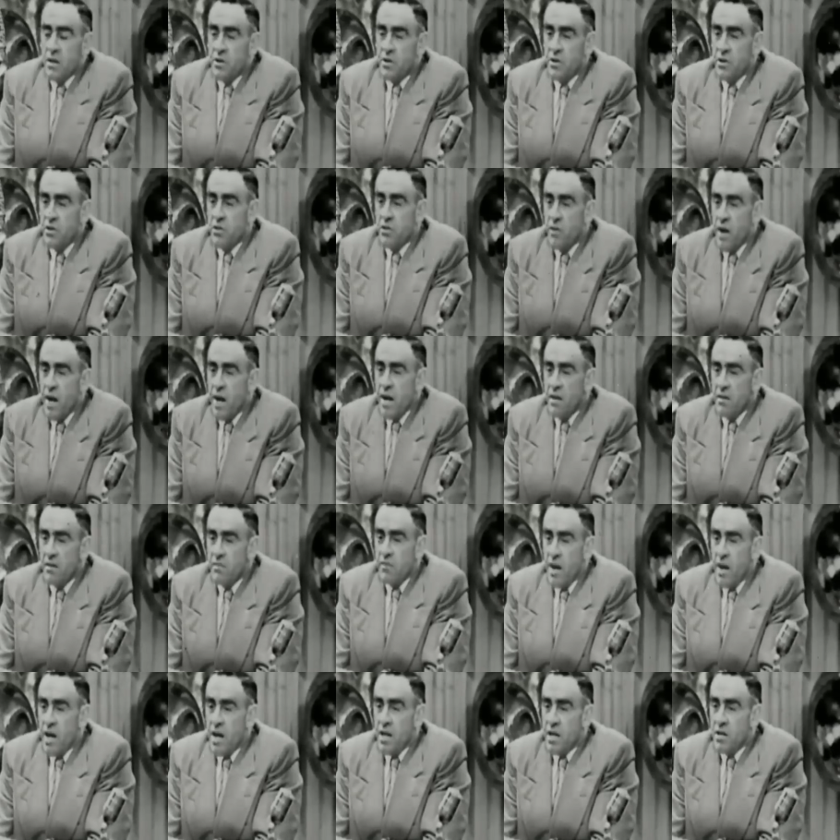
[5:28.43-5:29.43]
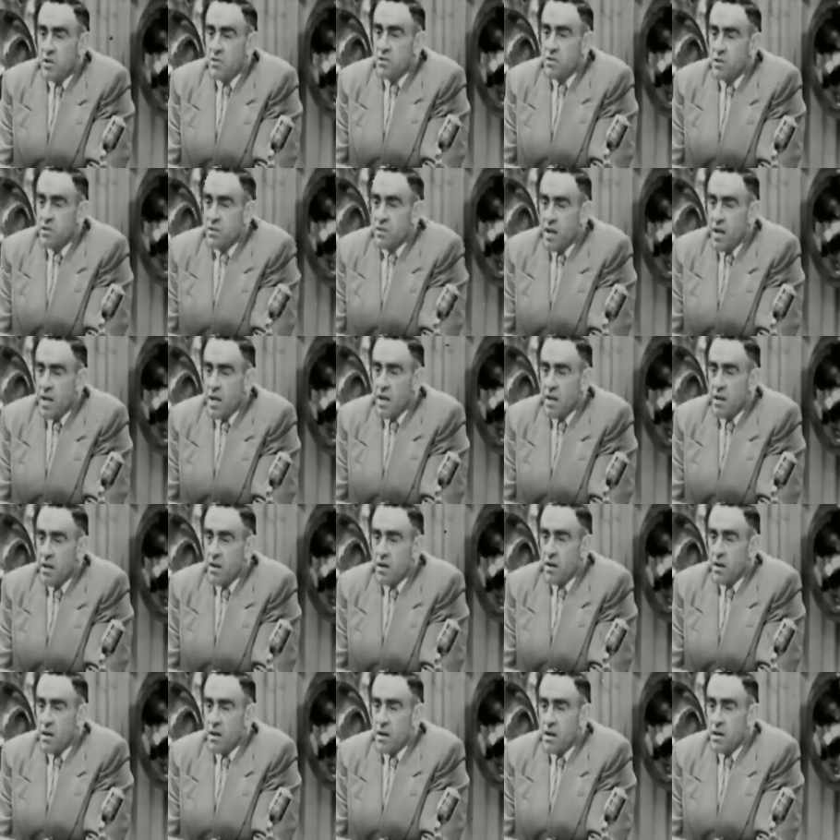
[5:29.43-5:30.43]
to right values today,
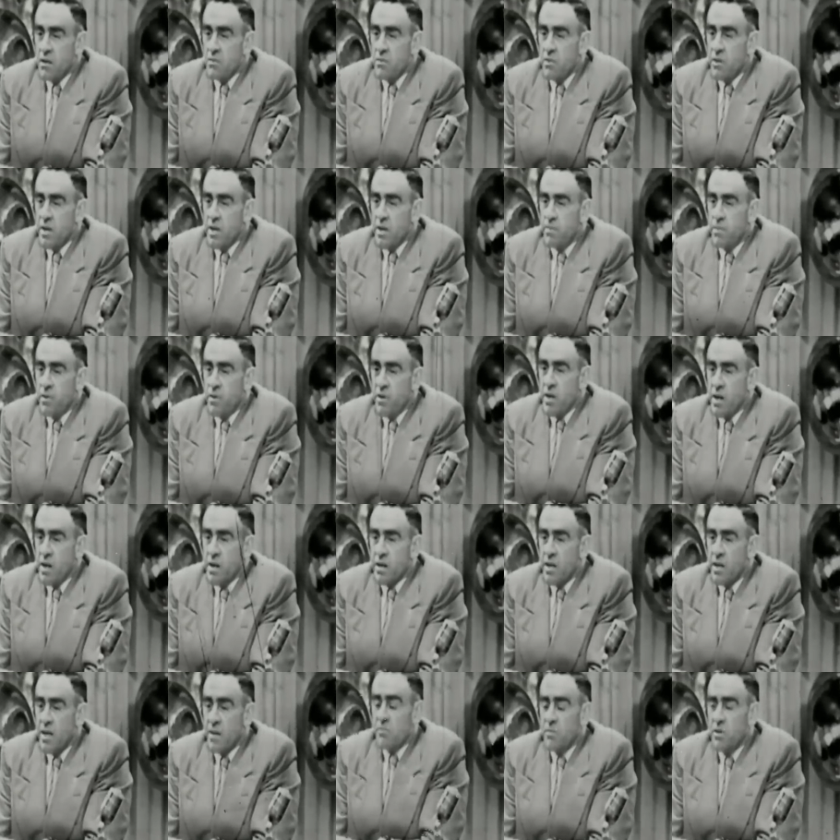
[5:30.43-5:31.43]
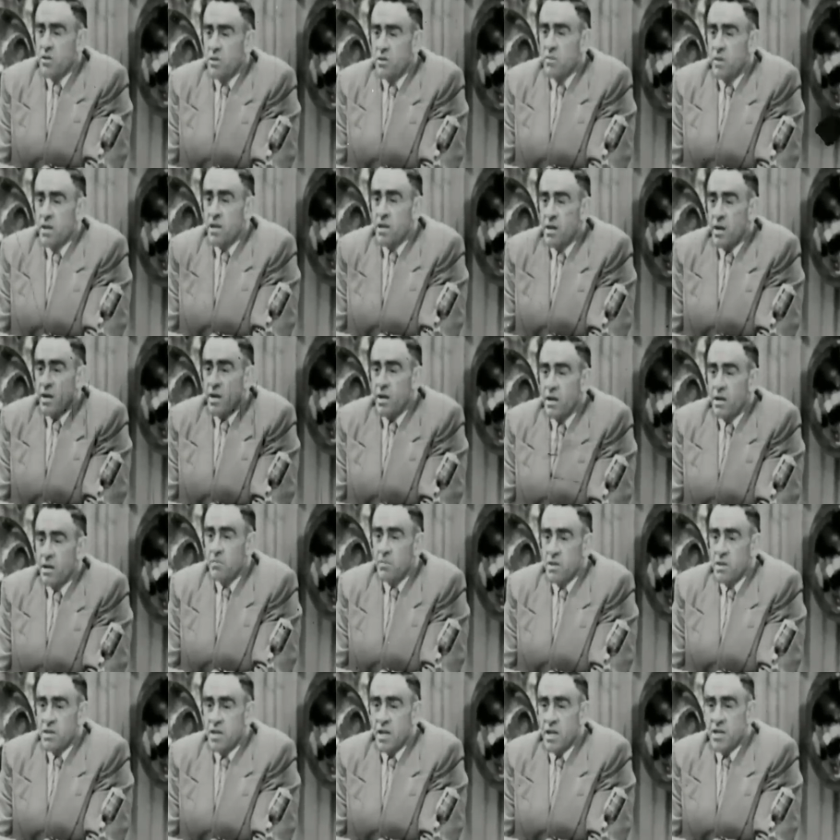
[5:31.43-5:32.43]
or are we pointing them well, to what does that
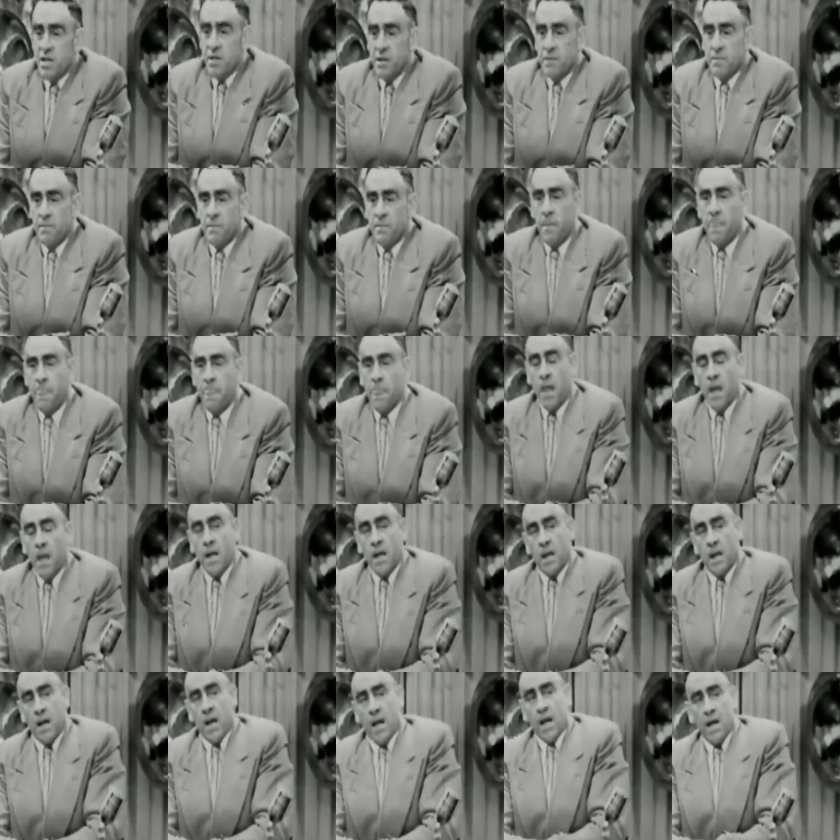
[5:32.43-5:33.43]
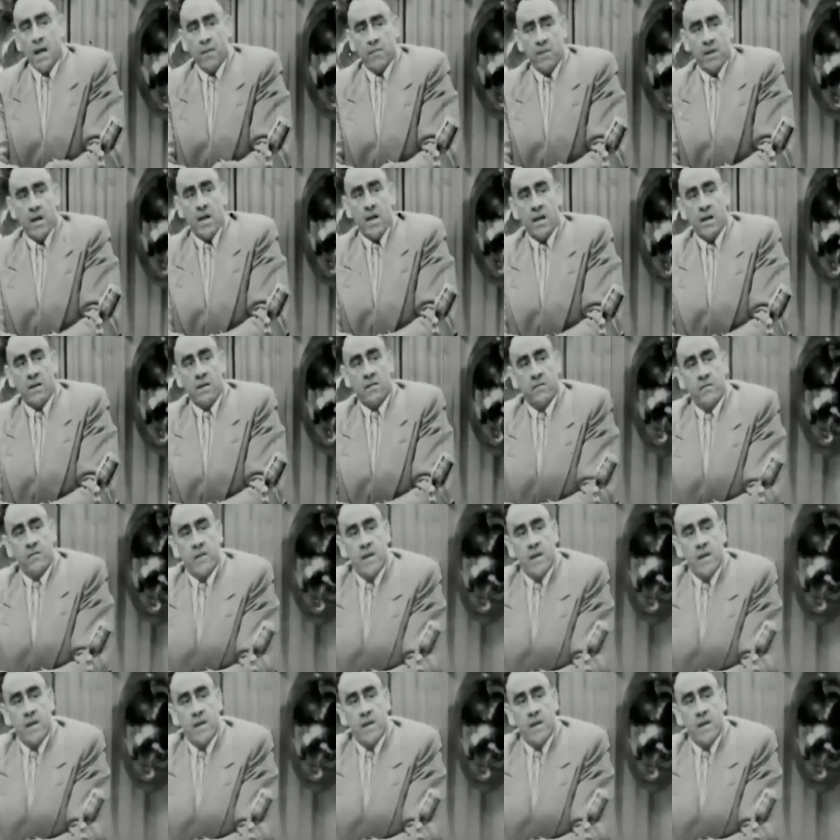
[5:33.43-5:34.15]
have possession? to do with this? I'm not in